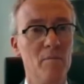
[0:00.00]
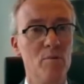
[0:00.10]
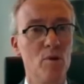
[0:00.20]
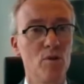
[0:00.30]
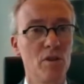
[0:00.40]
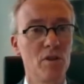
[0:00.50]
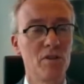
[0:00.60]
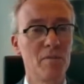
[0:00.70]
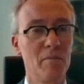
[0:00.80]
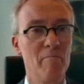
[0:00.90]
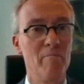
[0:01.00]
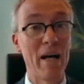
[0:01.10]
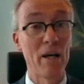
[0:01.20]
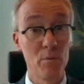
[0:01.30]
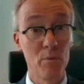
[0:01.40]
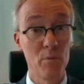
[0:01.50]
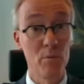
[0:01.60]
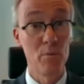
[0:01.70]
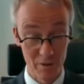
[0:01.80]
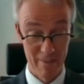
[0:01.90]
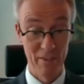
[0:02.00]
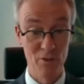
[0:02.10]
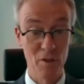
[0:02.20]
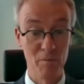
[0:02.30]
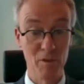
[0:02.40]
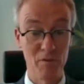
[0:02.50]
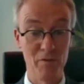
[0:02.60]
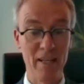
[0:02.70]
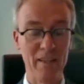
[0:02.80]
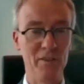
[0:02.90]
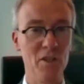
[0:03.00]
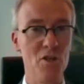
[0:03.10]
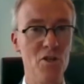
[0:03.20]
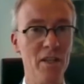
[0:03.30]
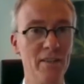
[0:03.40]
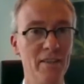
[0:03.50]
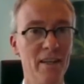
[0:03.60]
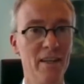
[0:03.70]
brought us backward in terms of SDGs,